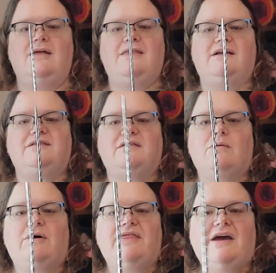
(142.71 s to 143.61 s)
That's the
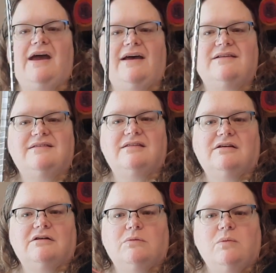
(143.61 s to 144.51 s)
one that has
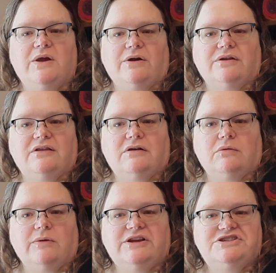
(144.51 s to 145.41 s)
the weird little
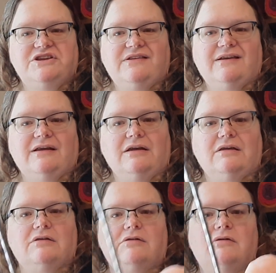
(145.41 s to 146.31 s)
ridges in it,
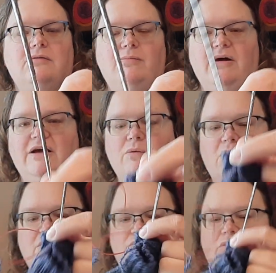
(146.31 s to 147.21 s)
but it
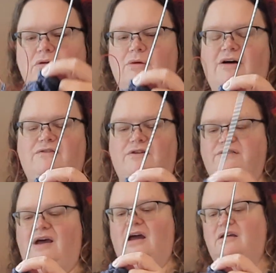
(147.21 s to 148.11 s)
works really well for
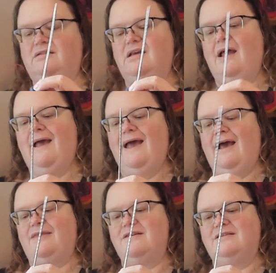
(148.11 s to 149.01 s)
socks.
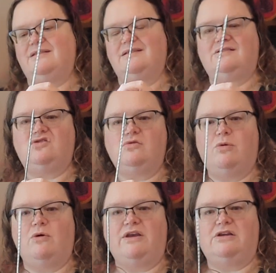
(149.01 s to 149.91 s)
And this is
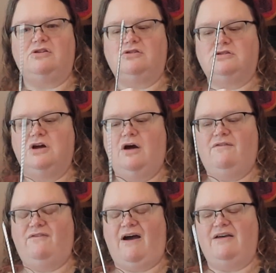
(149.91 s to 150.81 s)

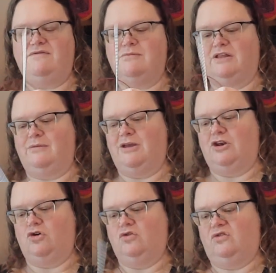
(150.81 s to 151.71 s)
2.5
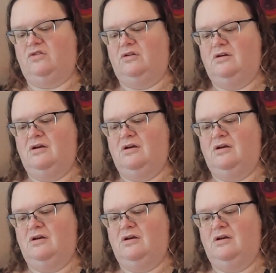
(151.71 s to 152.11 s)
millimeters.